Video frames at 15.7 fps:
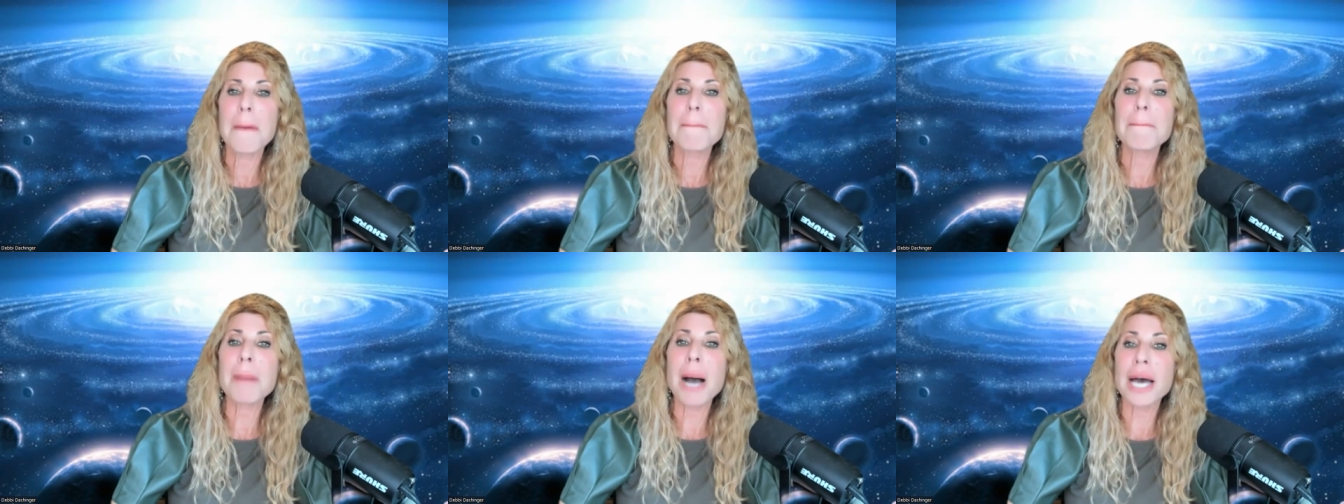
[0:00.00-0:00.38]

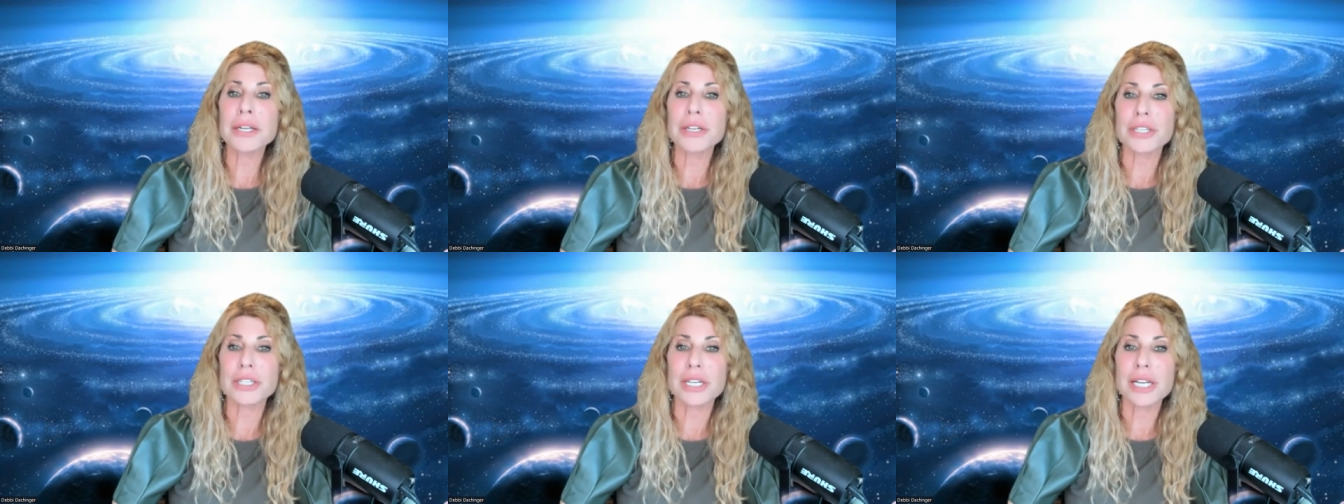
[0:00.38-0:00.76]

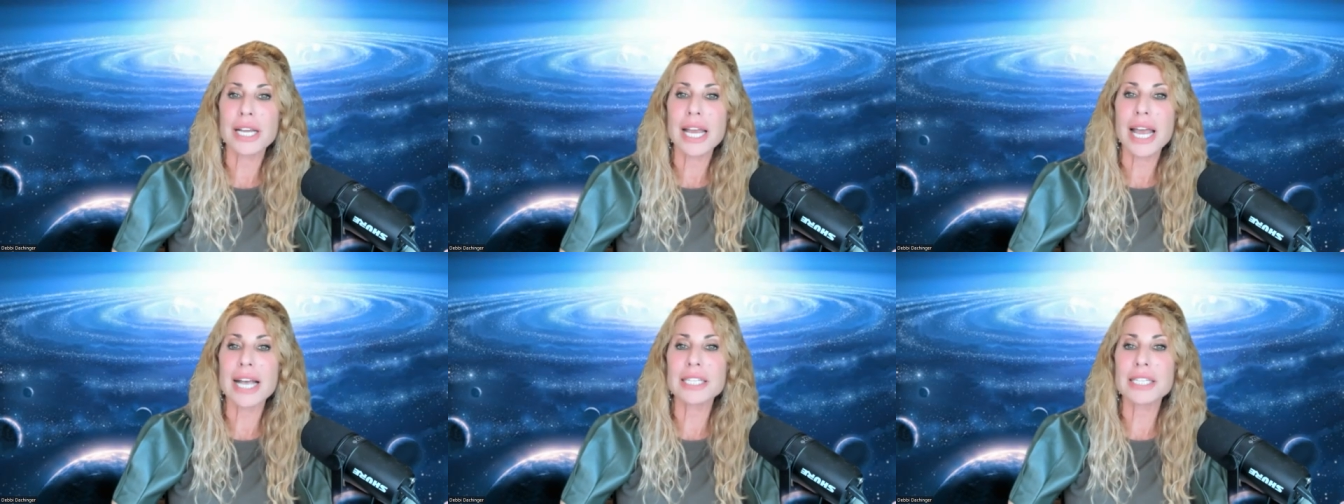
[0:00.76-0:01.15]
Modern
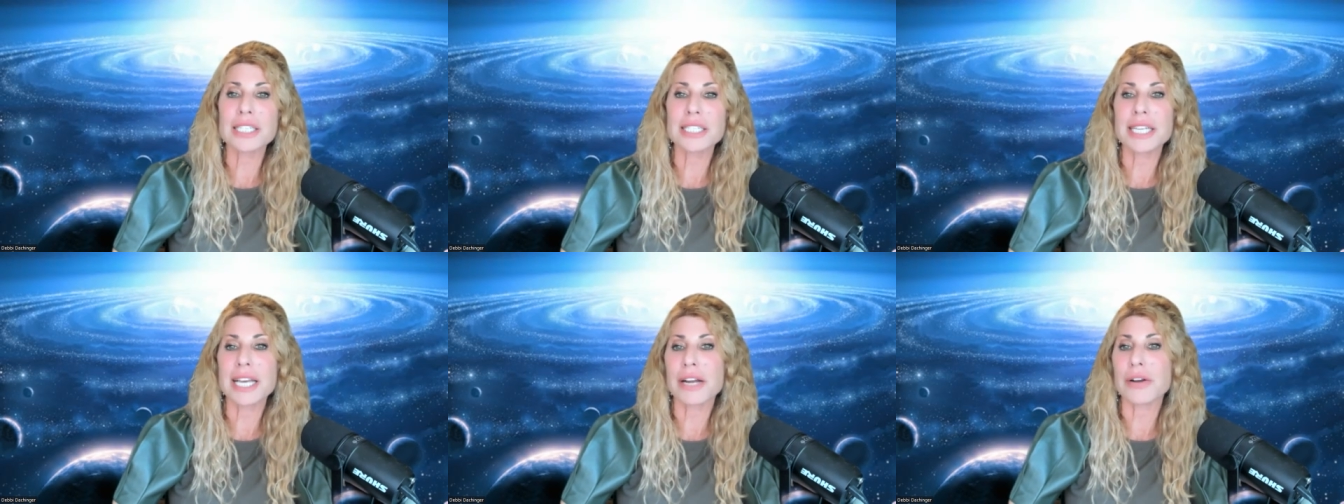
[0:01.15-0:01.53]

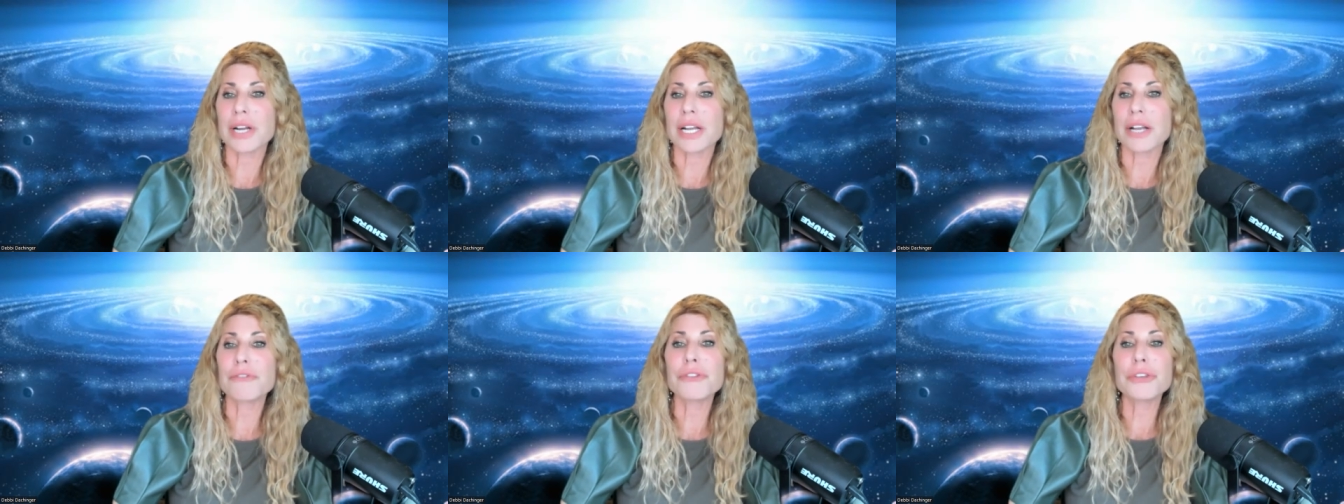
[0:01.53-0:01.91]

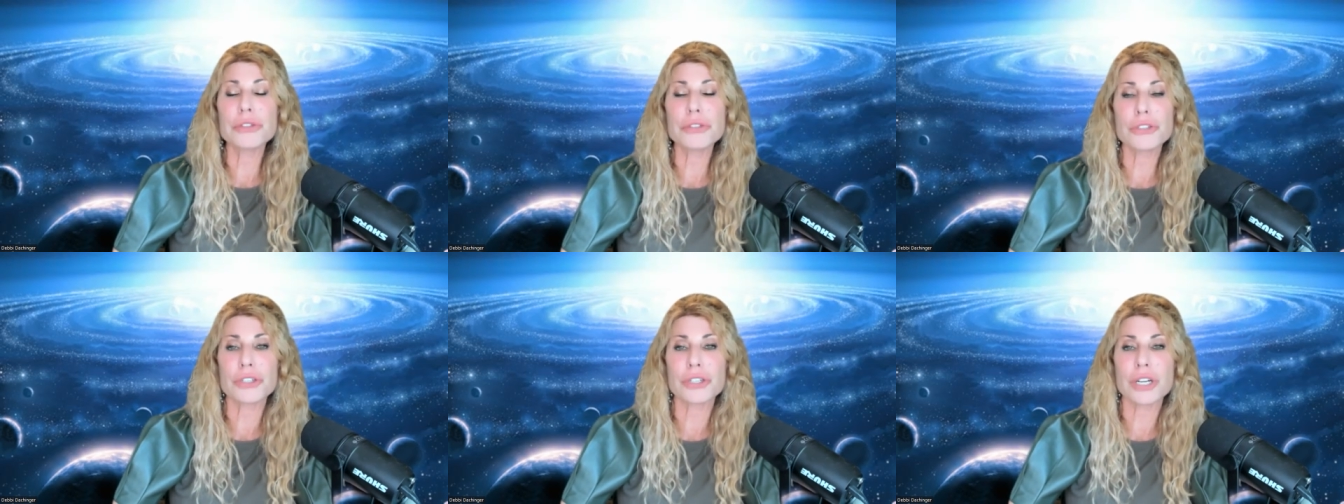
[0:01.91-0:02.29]
Esoteric,
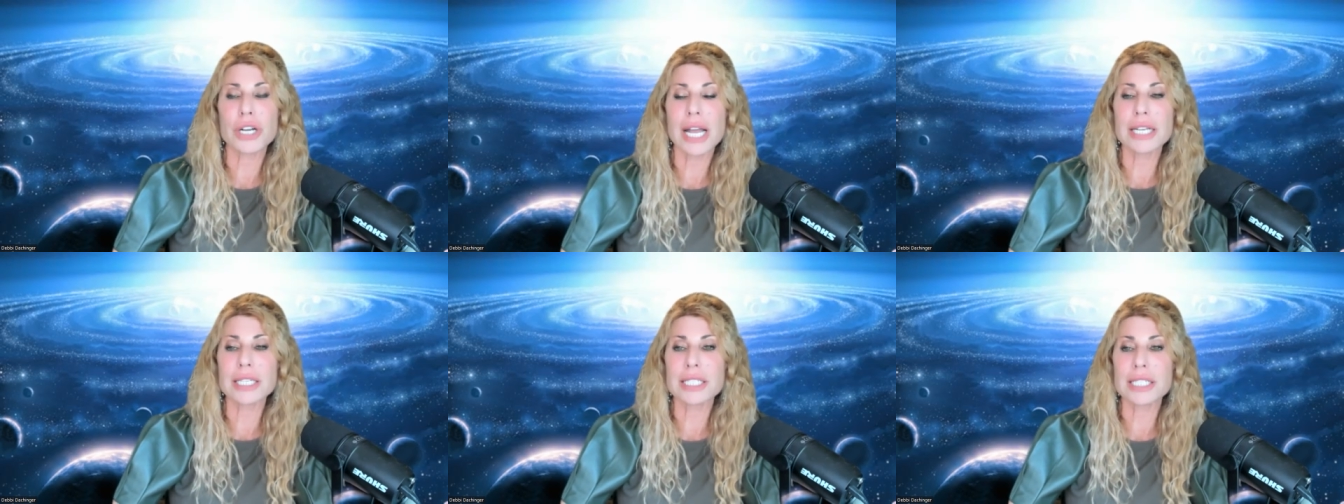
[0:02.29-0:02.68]
Future
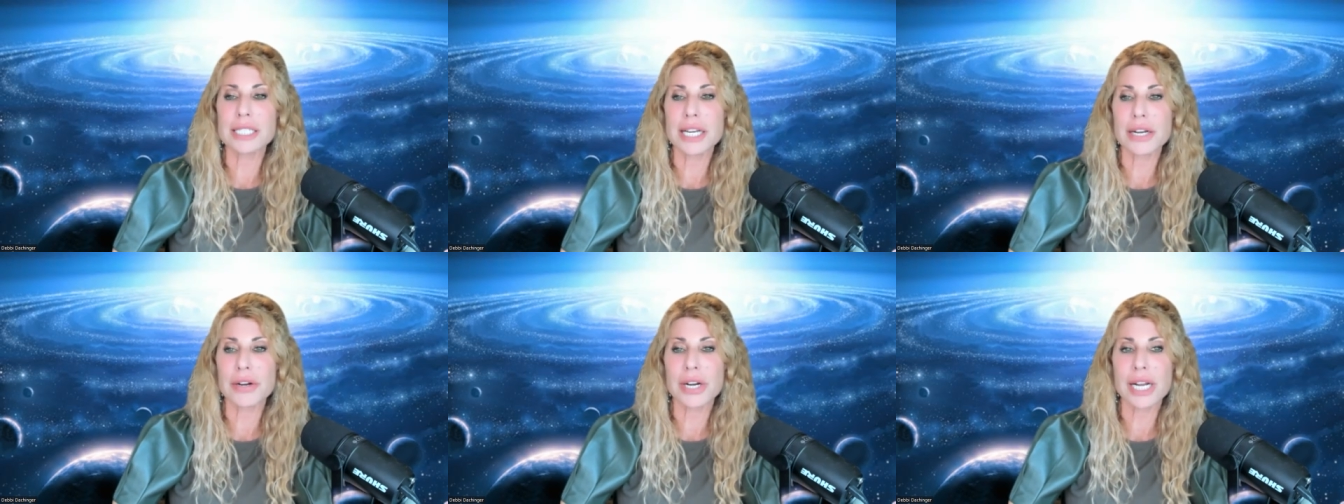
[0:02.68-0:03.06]

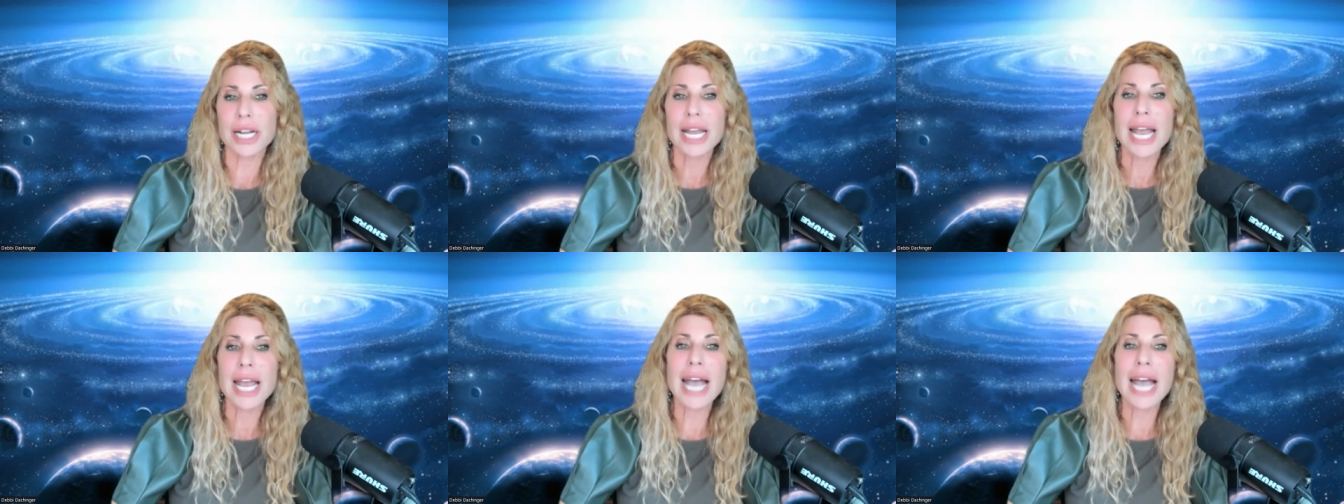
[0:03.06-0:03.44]
Esoteric,